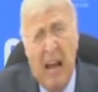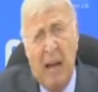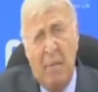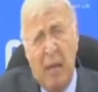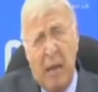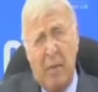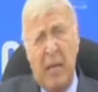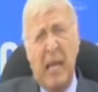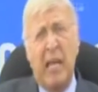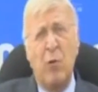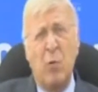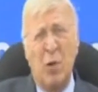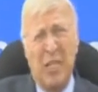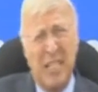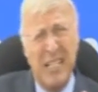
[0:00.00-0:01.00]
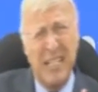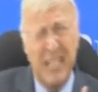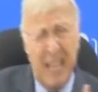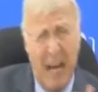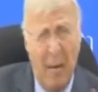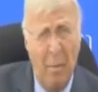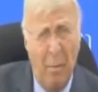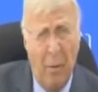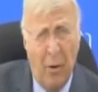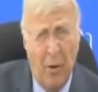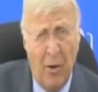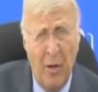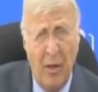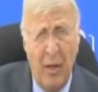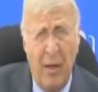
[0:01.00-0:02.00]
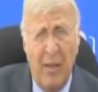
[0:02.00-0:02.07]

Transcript: and maybe he would temper